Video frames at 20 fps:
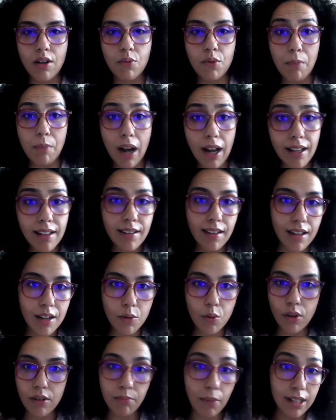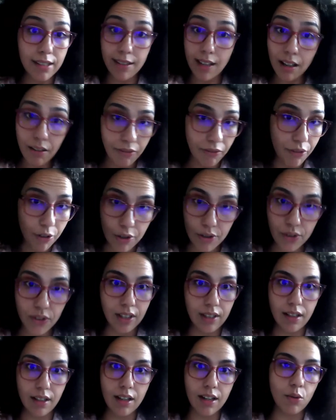remind anyone, myself
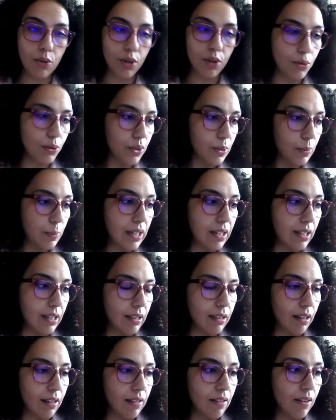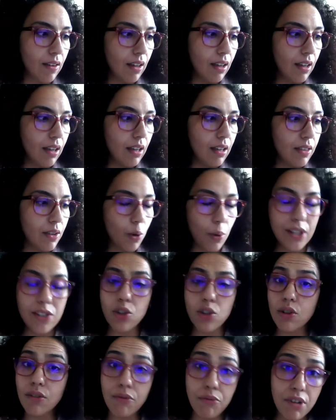first, and anyone who is speaking, that the
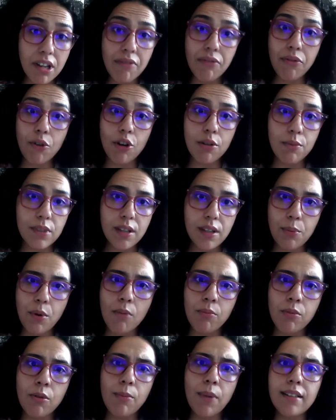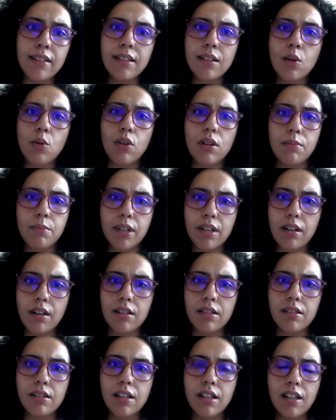question of reform is a problematic one,
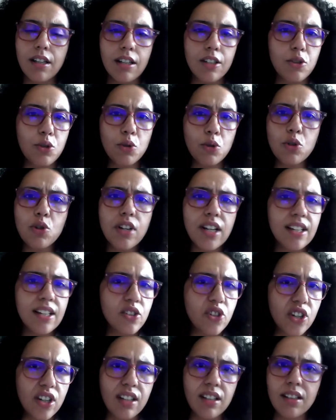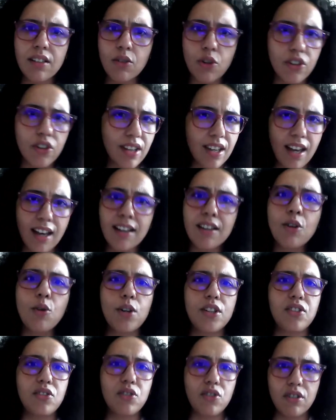because it's usually a chicken or the egg
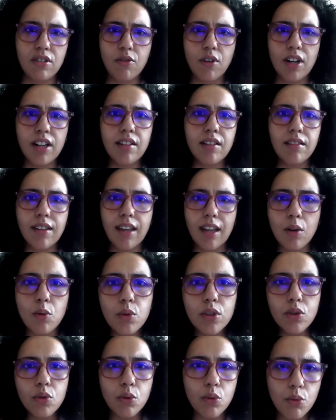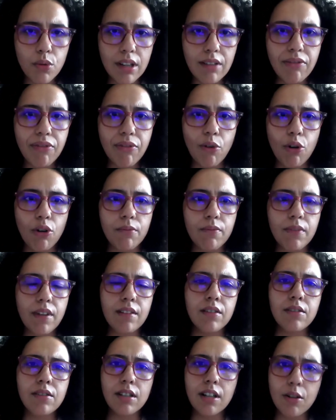question, right? Can we do reform
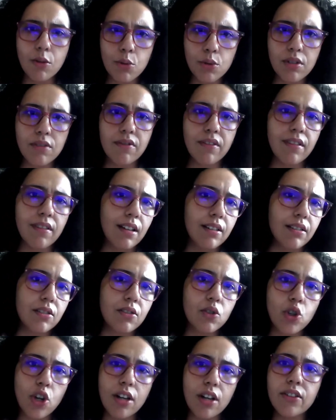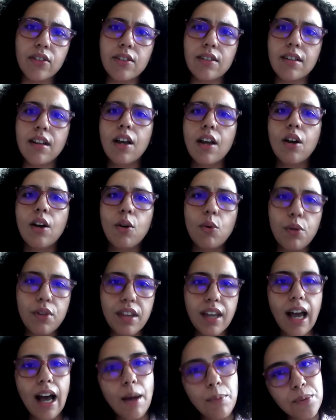that is inclusive and that is just, with
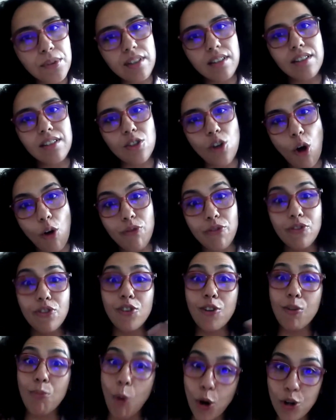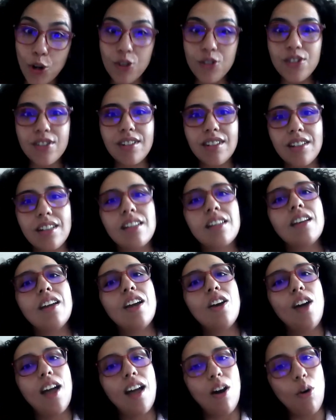the absence of democracy
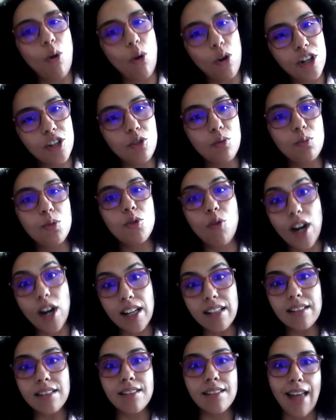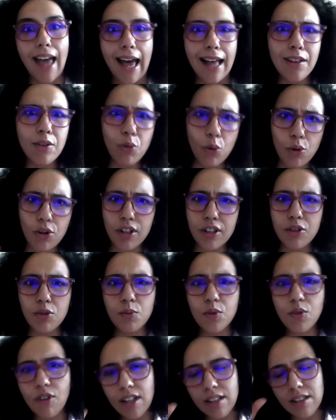or human rights, or
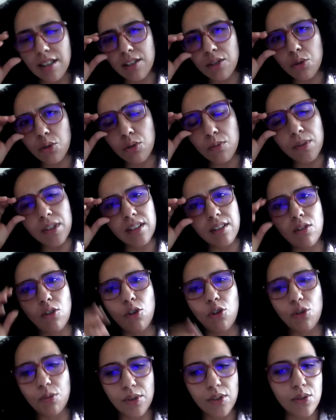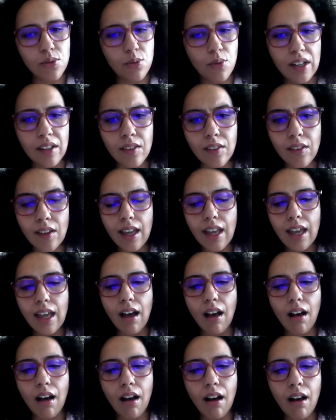human rights? They should be synonymous, right?
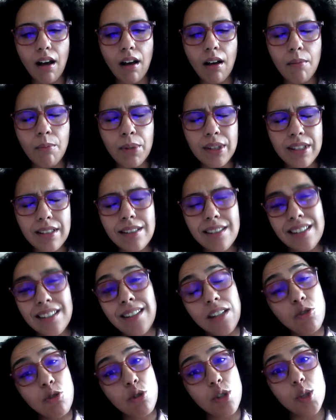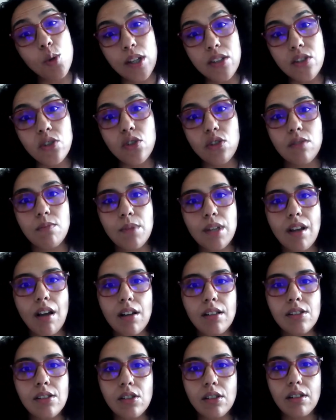But it's a dangerous question,
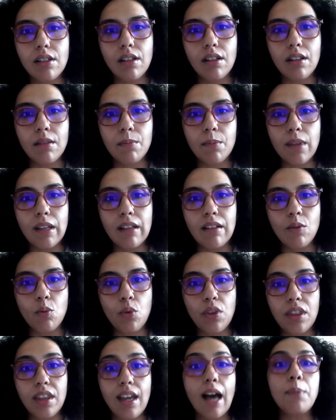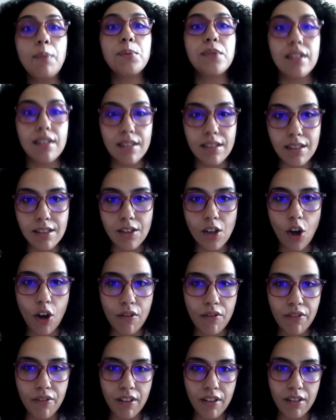because with the absence
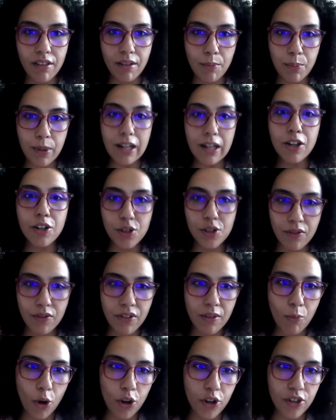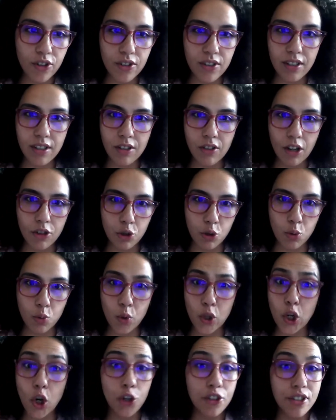of the pillars of democracy, should
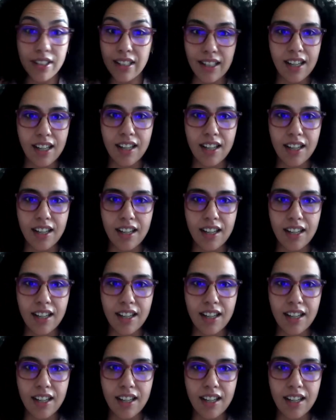we not engage